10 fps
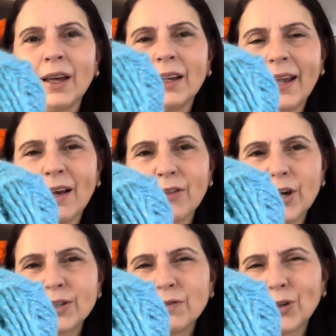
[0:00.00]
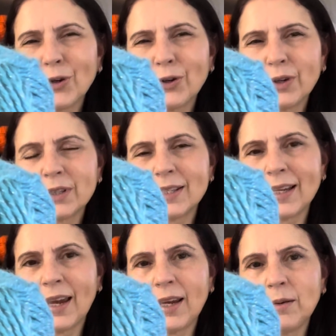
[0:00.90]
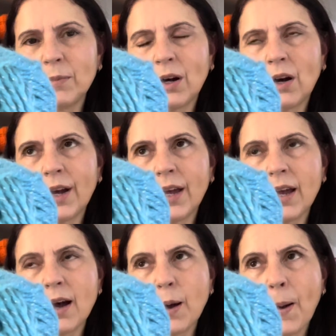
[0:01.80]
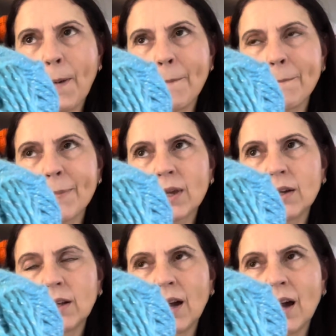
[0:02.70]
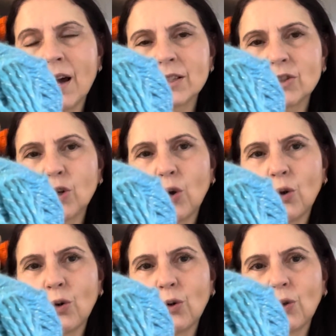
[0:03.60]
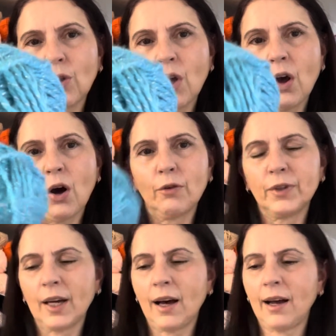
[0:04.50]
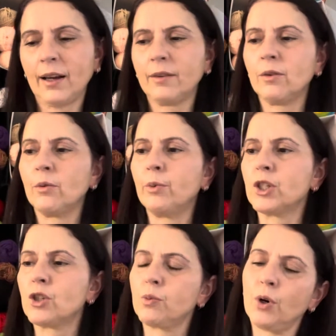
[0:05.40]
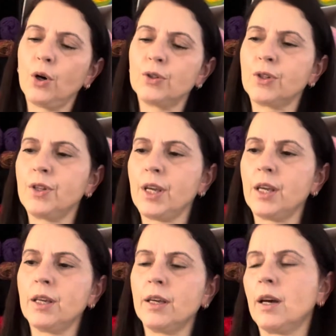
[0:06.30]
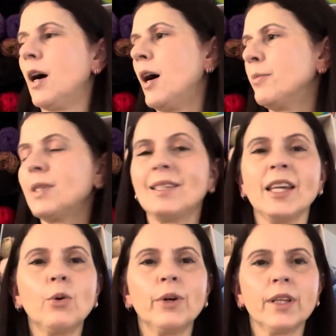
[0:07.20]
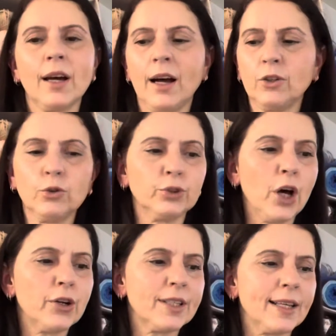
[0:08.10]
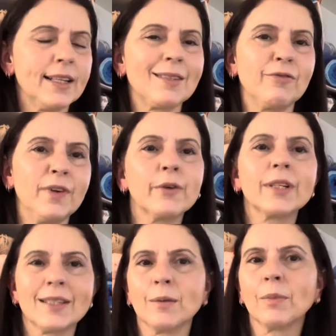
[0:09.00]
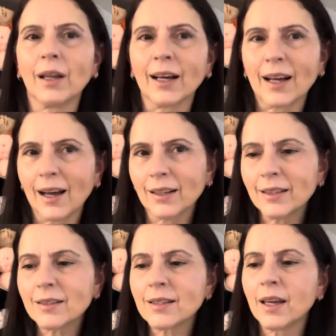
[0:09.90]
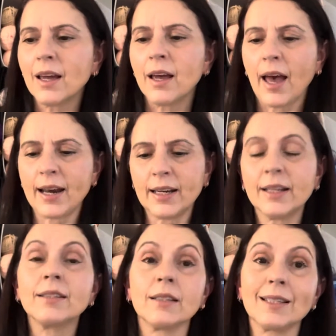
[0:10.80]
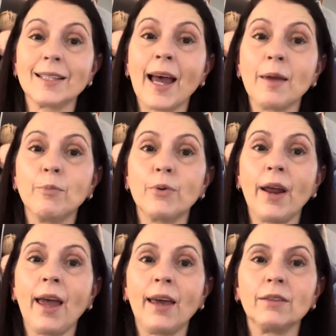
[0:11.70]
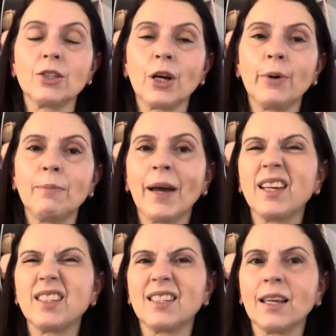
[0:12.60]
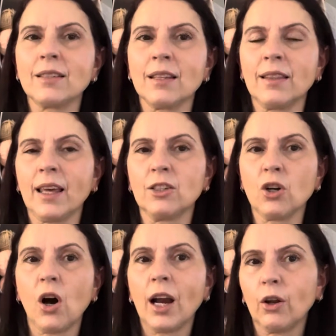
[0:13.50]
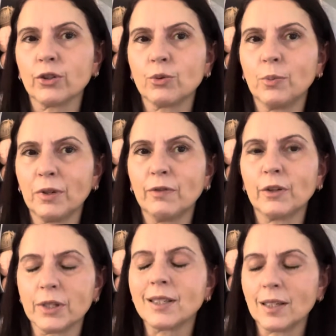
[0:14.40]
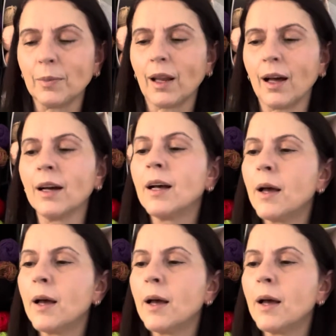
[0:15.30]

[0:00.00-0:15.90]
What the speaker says: Now those of you who had seen my last haul of yarn, which was the sequin yarn, you'll notice that it's very similar colors, and it is the same brand, so it makes sense that their dye lots would be very similar.